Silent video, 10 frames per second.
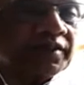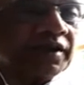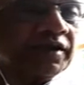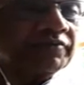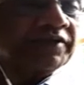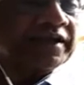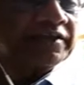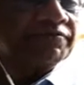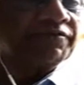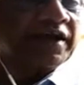if I
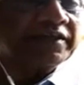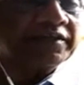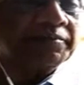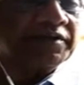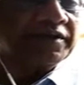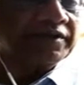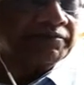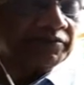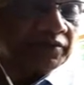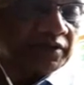can find them here,
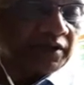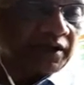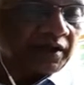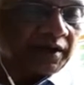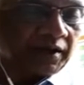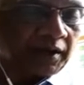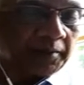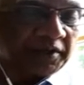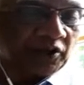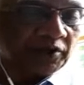I
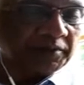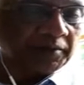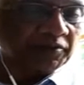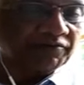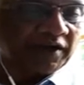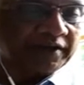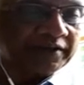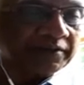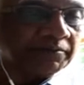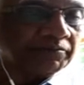may not be able to find it.